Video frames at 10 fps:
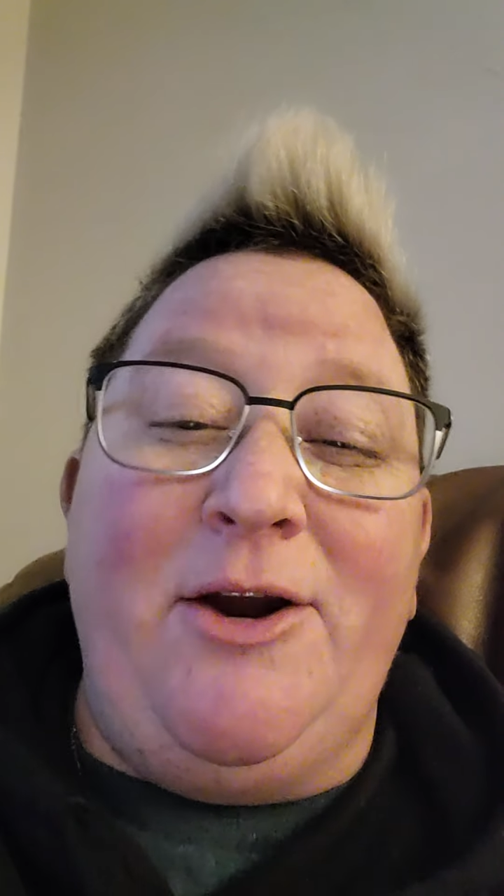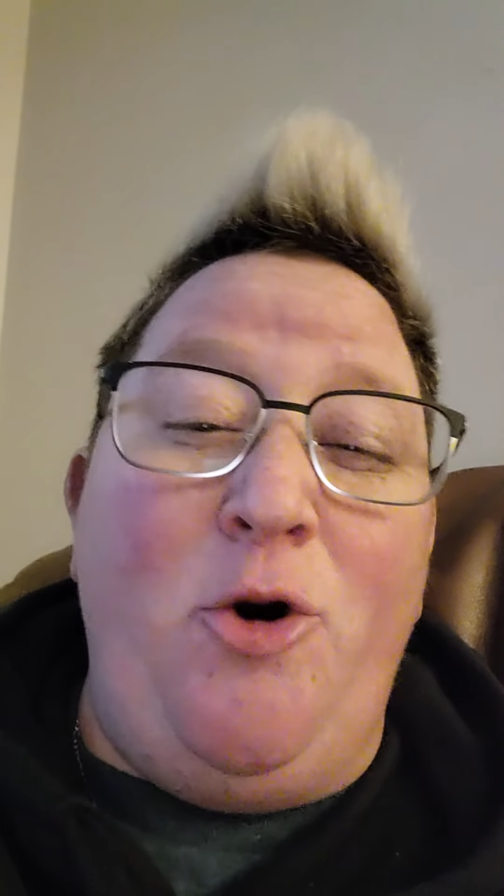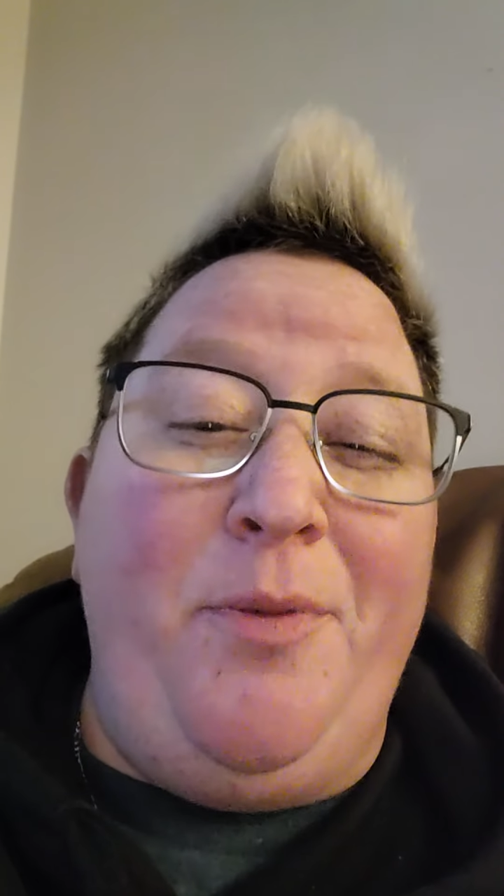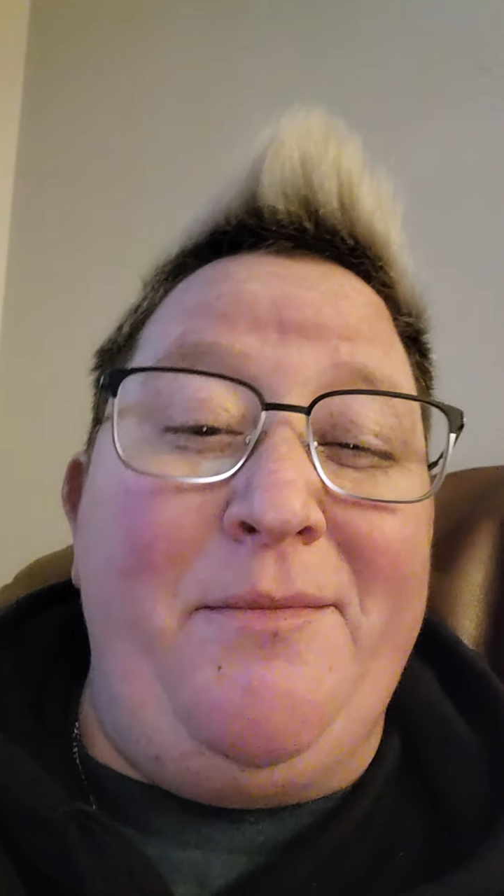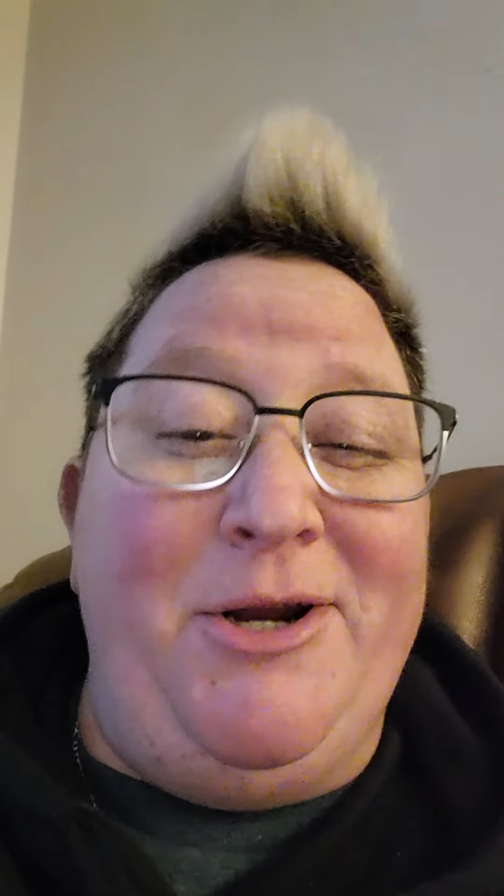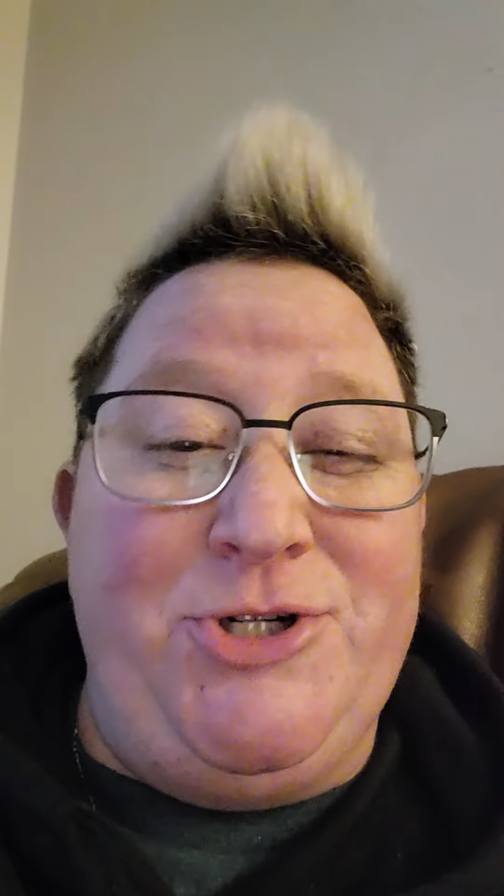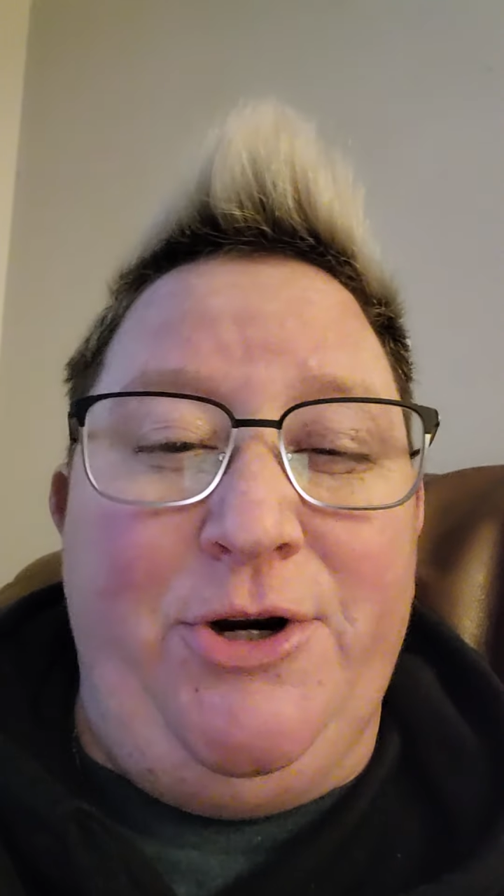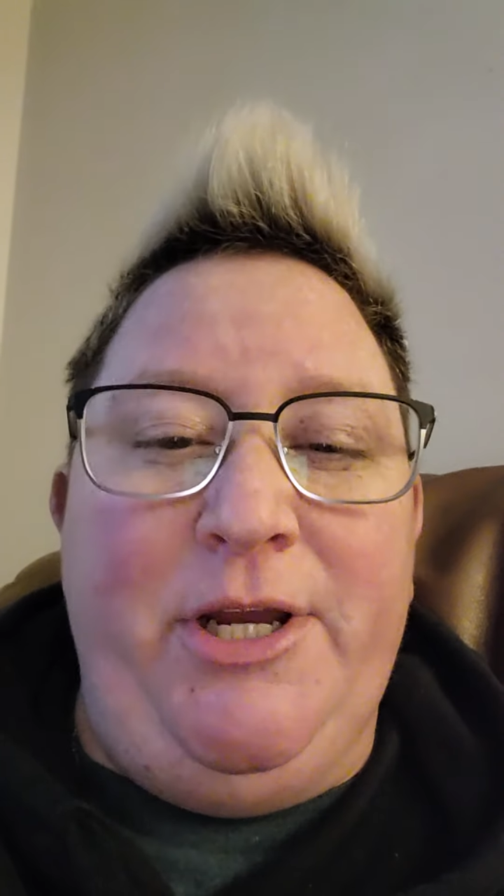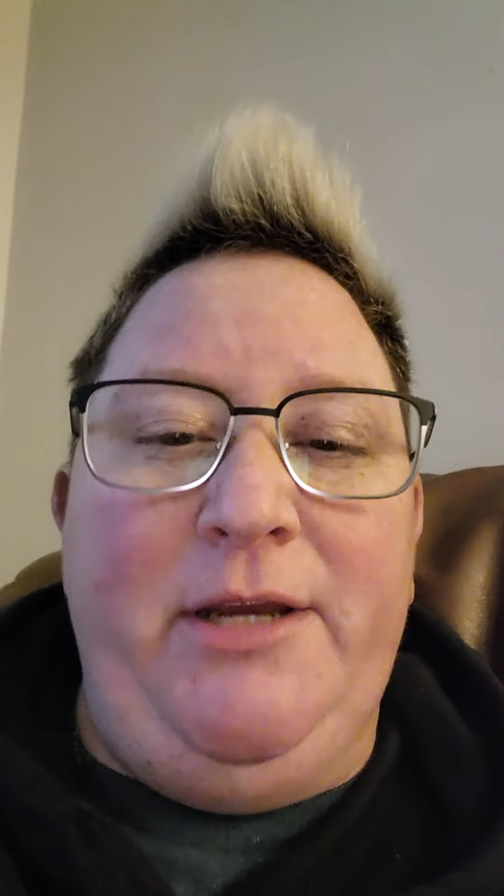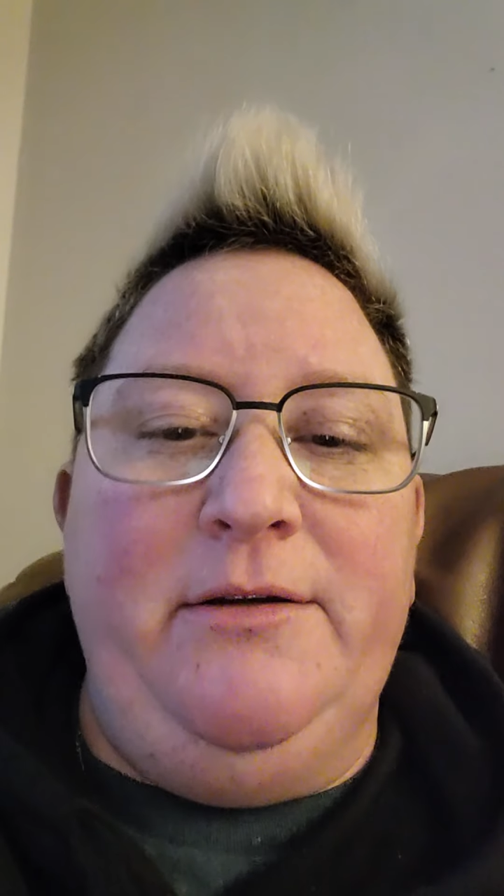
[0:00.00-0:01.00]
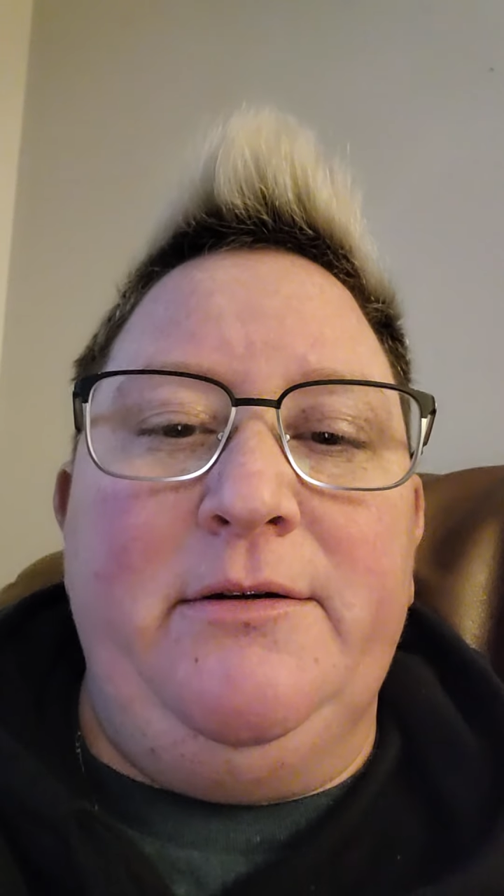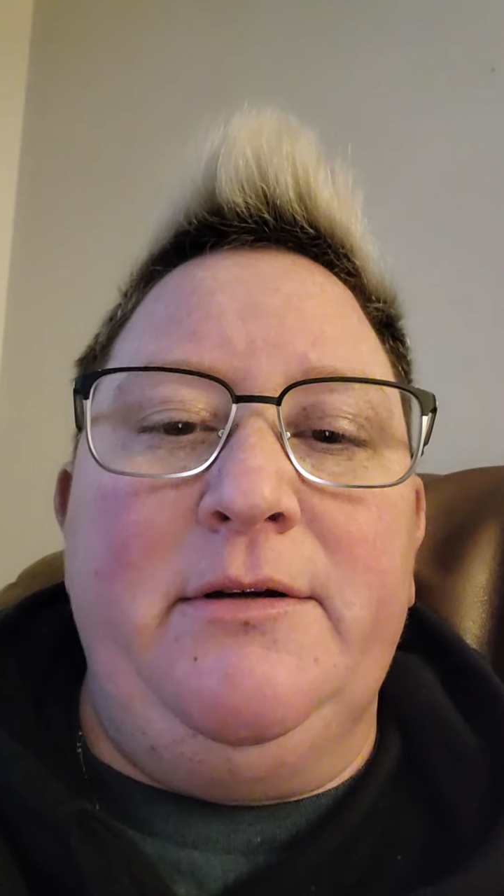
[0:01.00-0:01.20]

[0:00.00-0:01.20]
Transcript: hope on my journey,